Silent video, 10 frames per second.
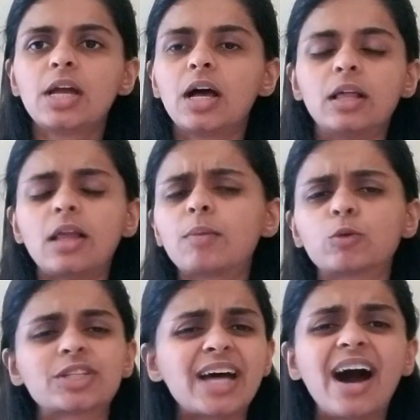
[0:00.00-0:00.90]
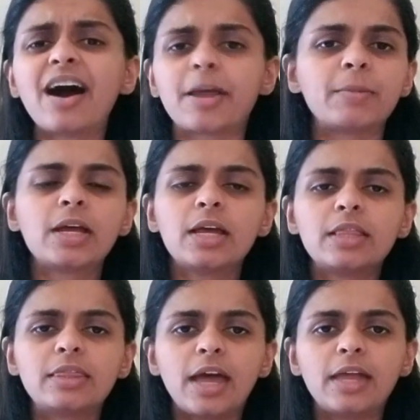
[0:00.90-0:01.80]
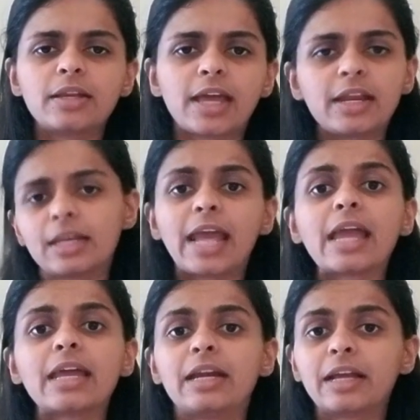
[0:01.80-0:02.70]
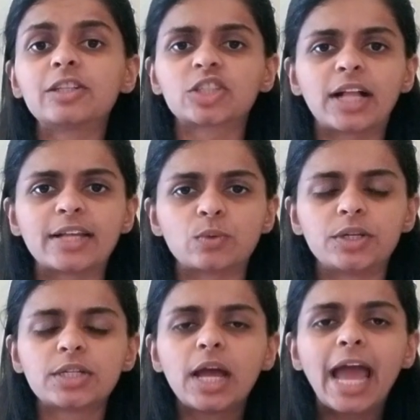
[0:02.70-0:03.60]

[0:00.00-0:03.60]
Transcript: a lot more time than getting an A in an English class would.